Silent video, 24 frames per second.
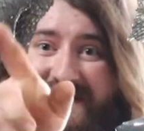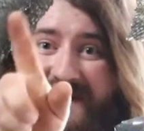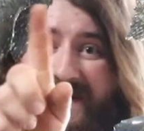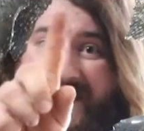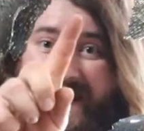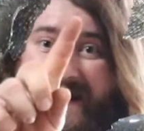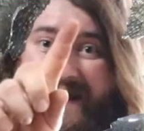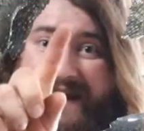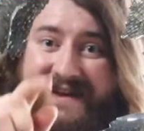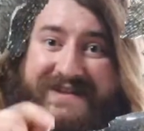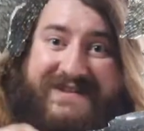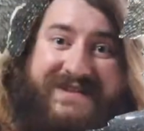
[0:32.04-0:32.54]

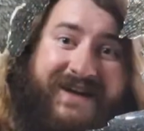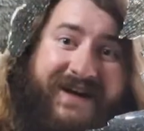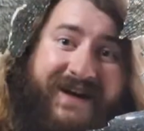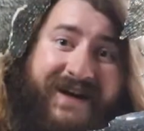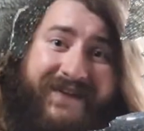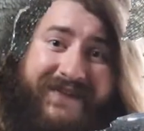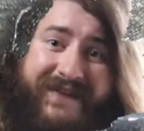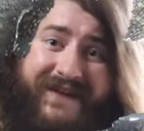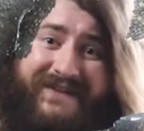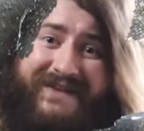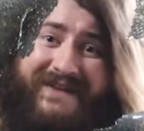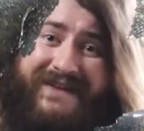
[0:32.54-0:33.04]
glass
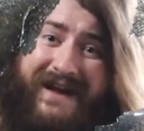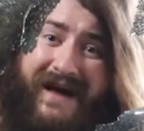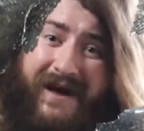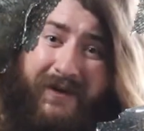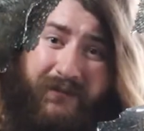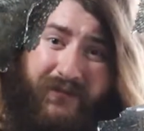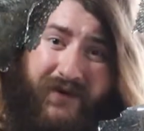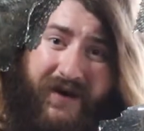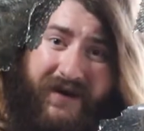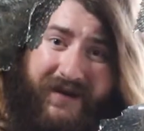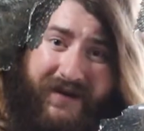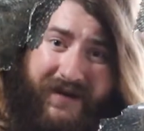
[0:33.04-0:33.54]
that did
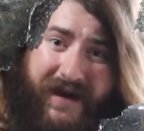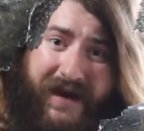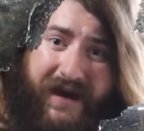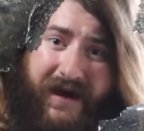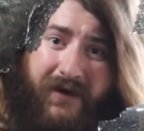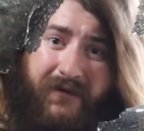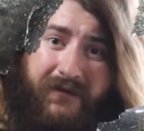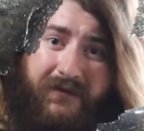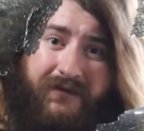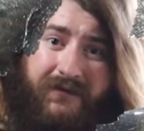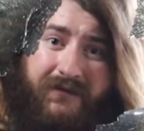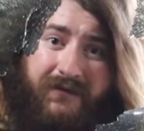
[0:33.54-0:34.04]
not break
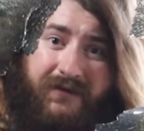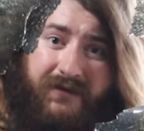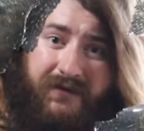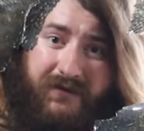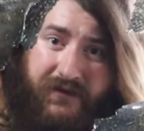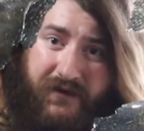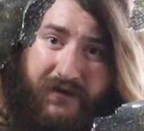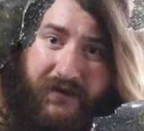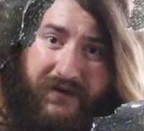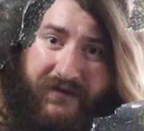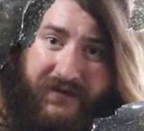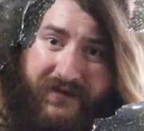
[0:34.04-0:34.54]
out
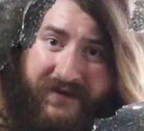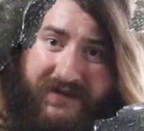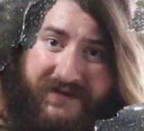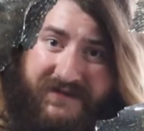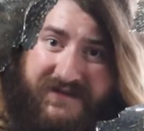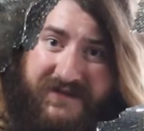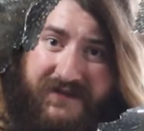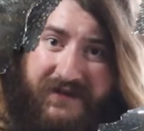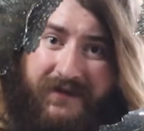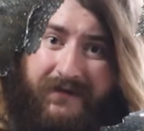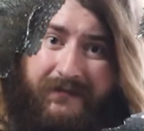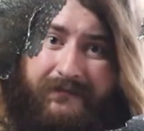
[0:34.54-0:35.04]
during the
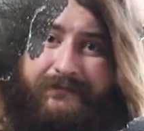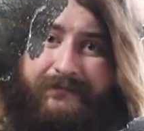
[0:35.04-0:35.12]
incident.